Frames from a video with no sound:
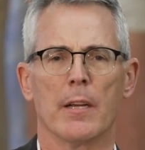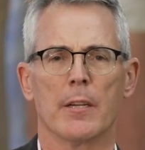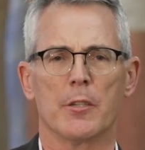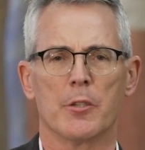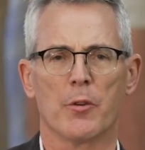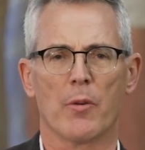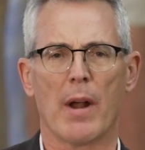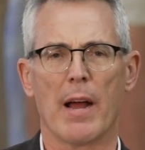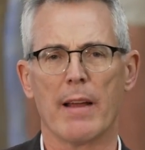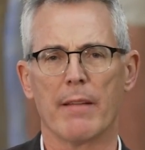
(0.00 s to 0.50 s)

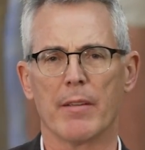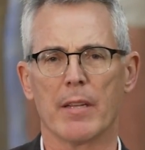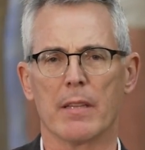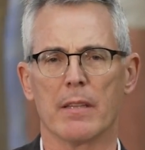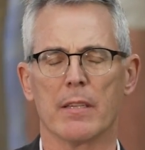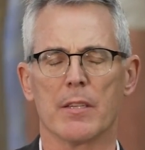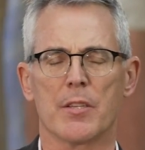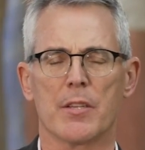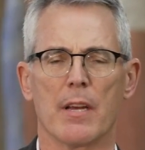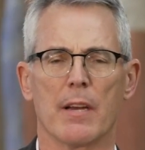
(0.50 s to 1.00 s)
driving
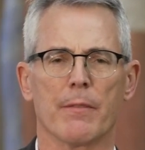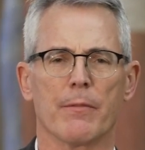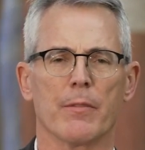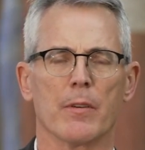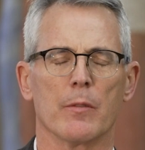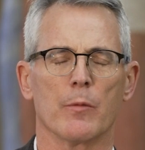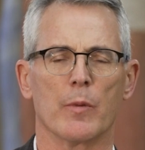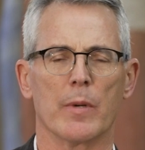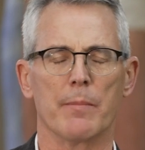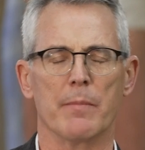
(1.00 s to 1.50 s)
this
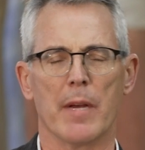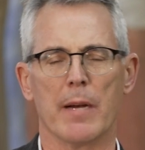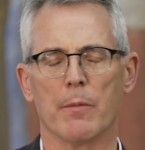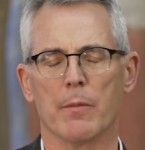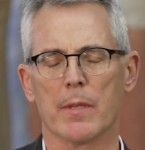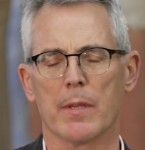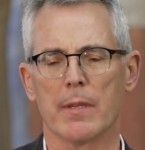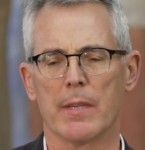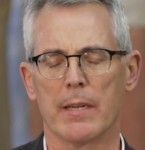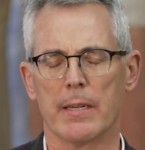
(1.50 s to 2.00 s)
effort. We met
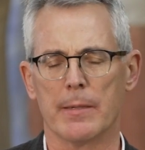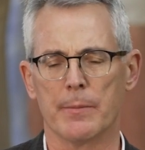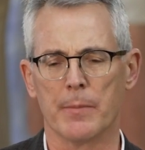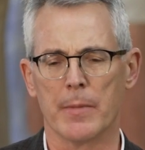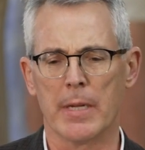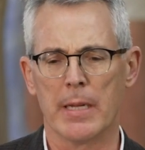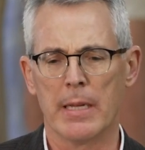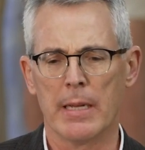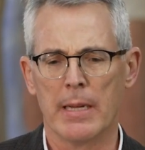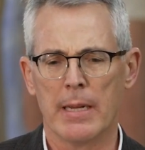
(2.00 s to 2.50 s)
with
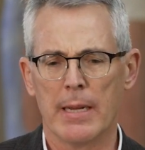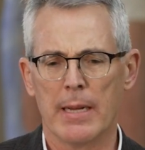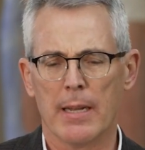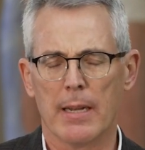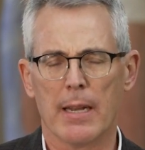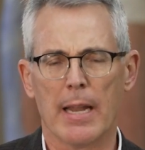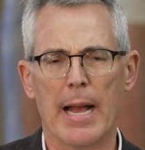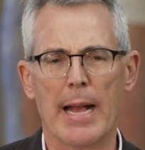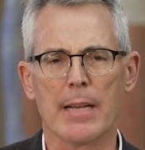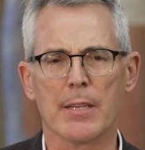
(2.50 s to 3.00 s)
them
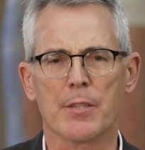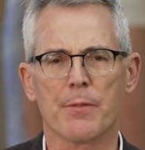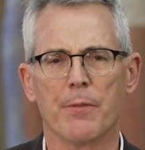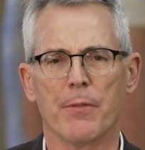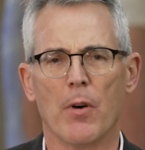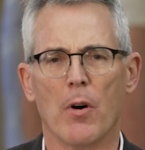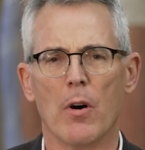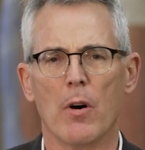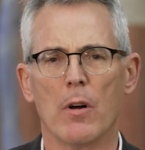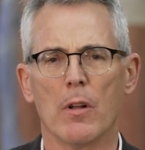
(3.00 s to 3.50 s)
last
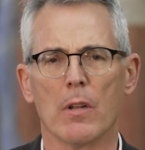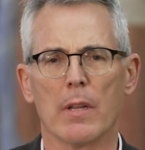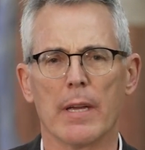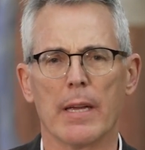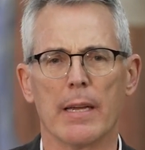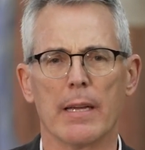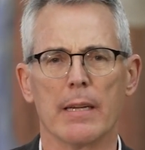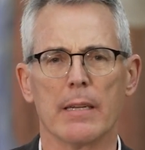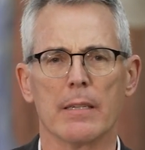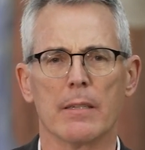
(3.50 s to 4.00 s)
fall,
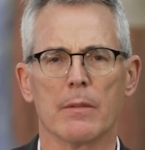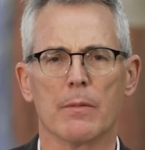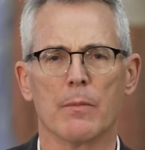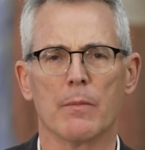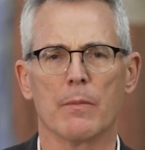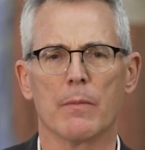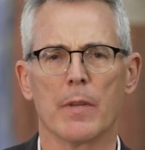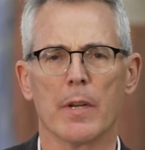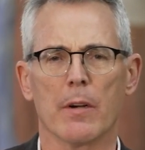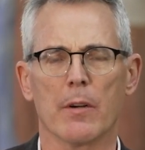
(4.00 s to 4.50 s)
and
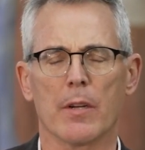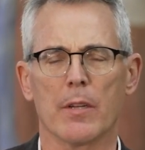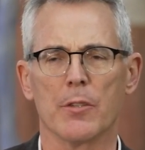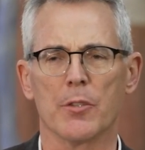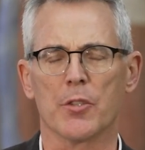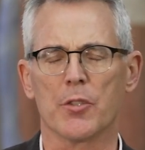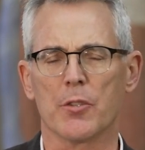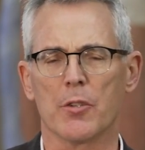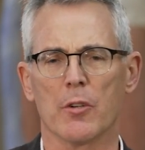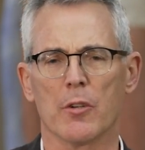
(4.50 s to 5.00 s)
their
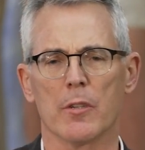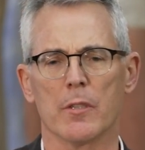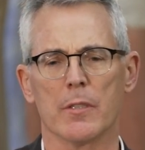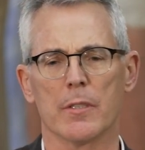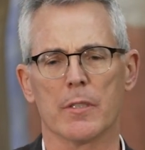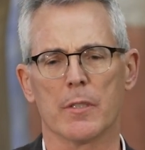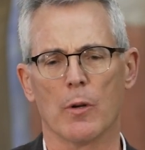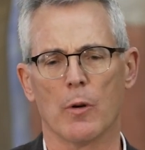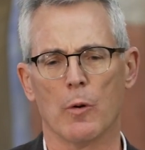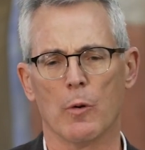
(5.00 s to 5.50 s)

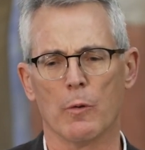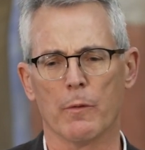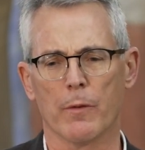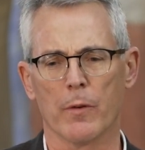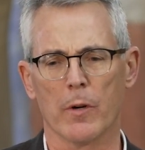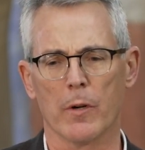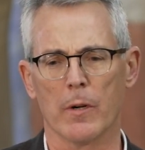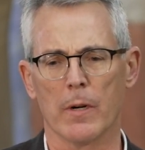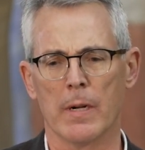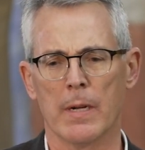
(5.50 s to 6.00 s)
concerns
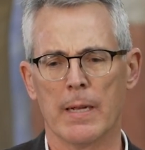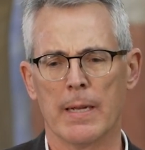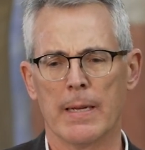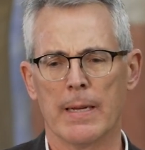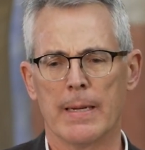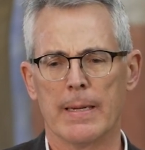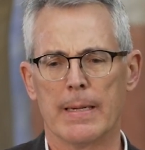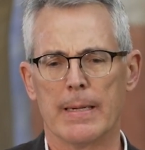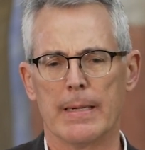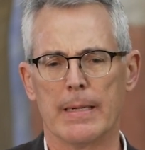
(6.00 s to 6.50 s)
over
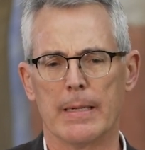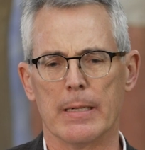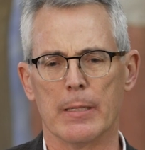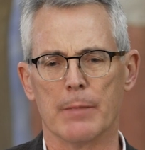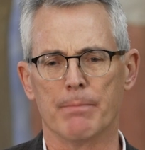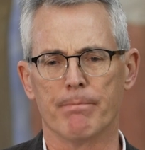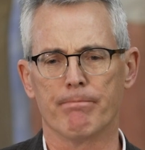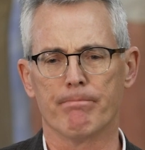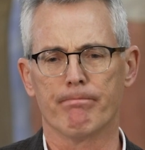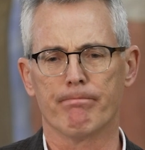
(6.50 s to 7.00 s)

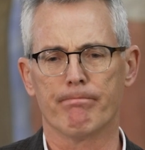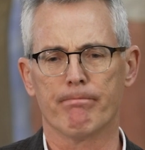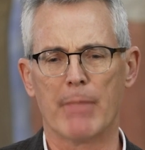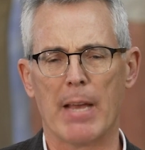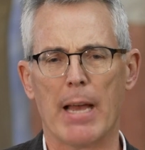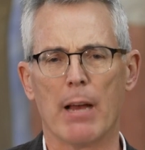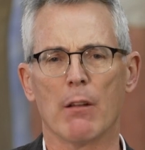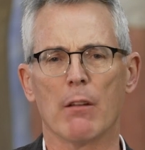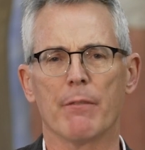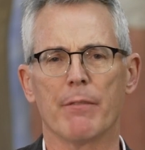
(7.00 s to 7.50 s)

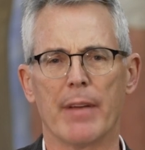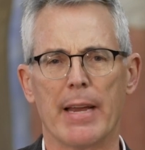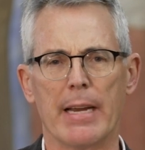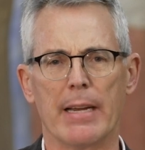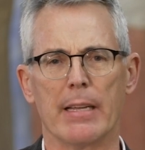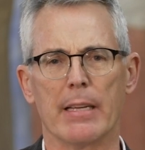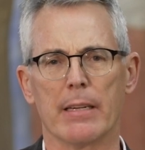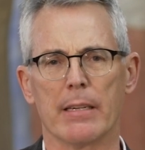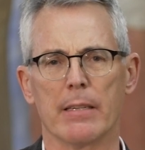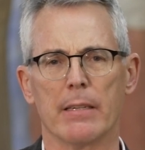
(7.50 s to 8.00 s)

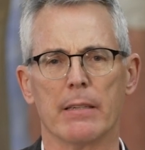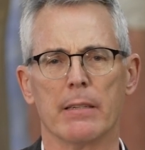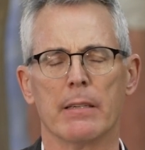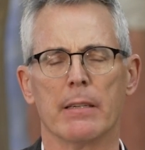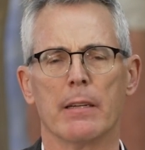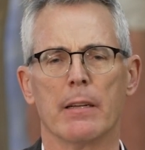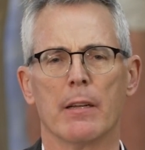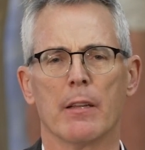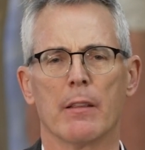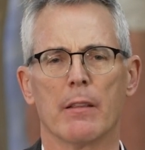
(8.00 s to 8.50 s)
elevating
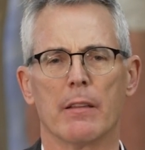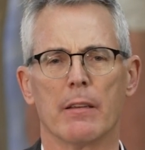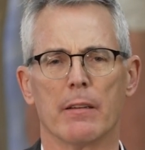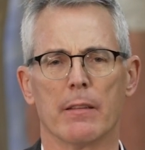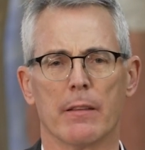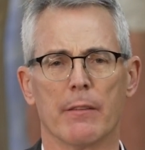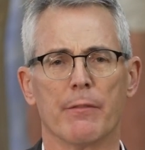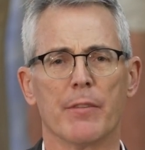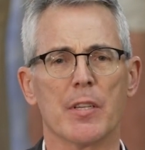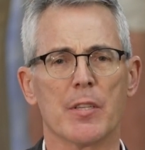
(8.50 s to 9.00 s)

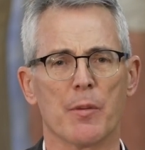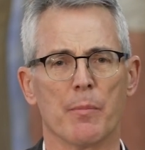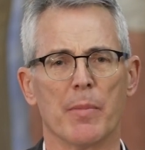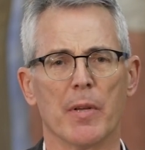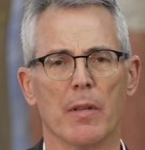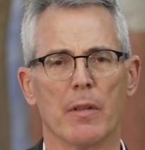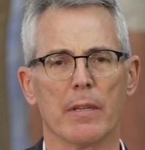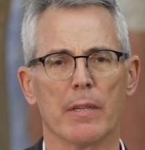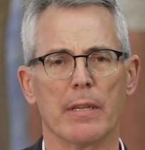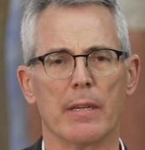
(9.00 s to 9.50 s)
the
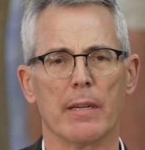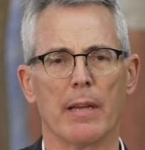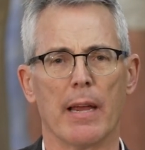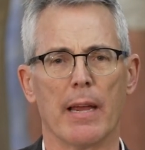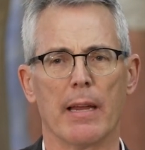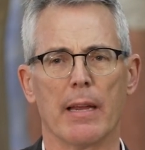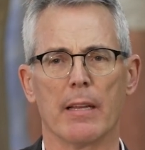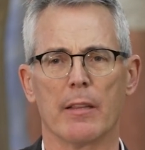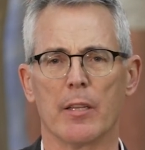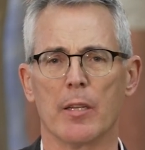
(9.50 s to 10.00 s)
visibility
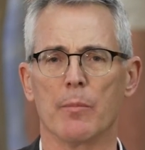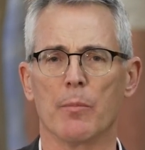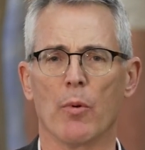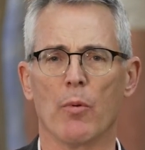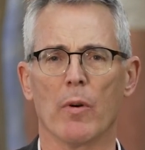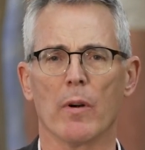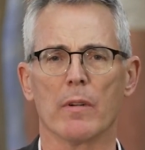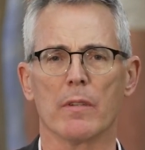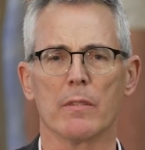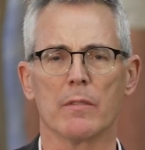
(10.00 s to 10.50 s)
and the
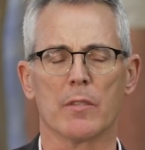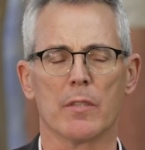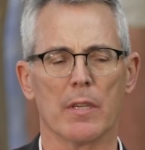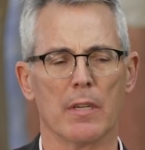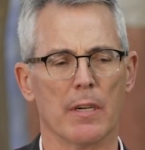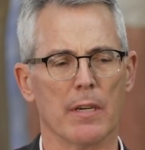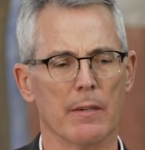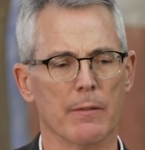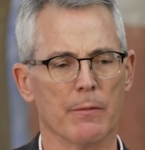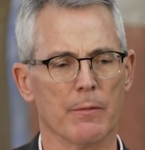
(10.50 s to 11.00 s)
importance
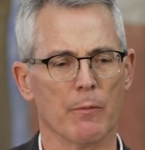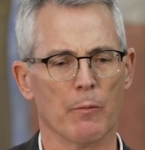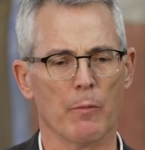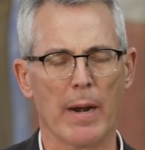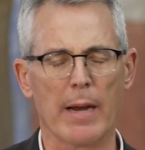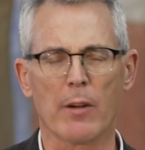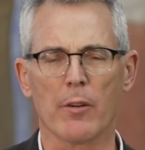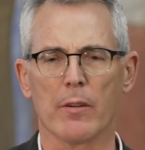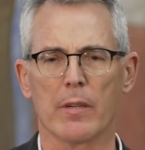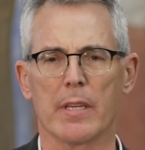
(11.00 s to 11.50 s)
of
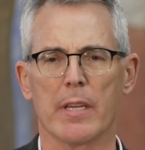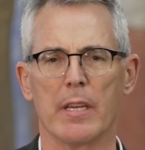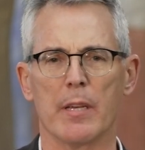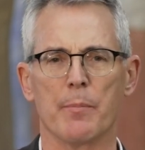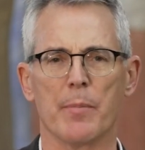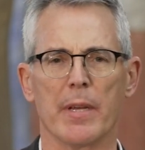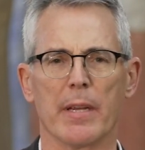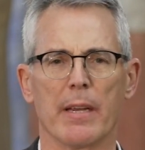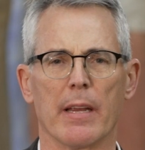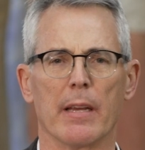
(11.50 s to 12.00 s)
record
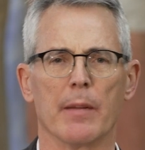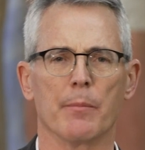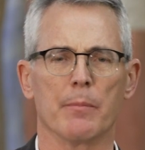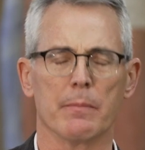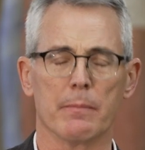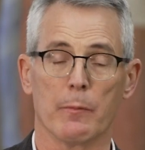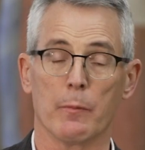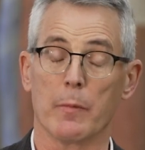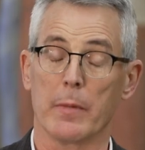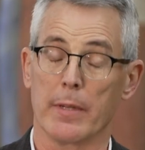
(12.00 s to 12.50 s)
keeping,
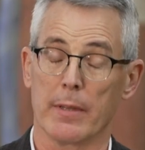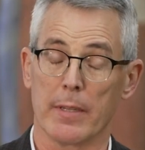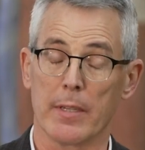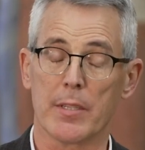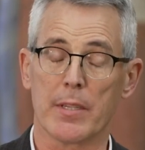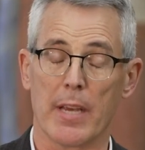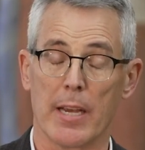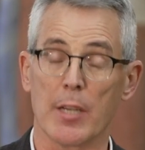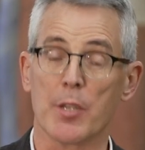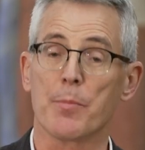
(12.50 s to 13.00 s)
and in
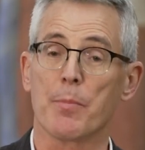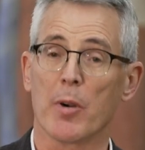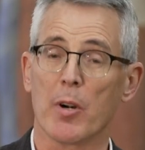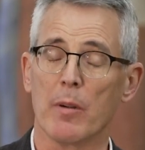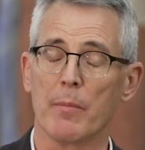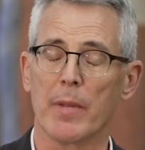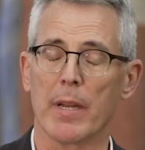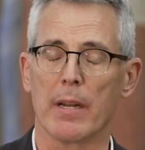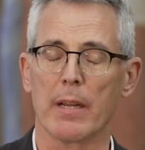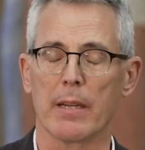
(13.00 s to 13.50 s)
this case
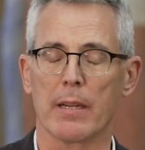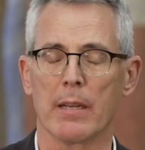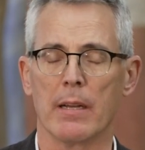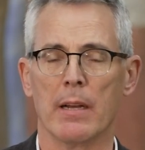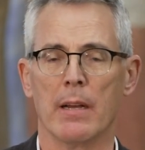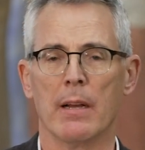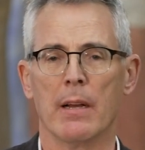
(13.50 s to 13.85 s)
permitting,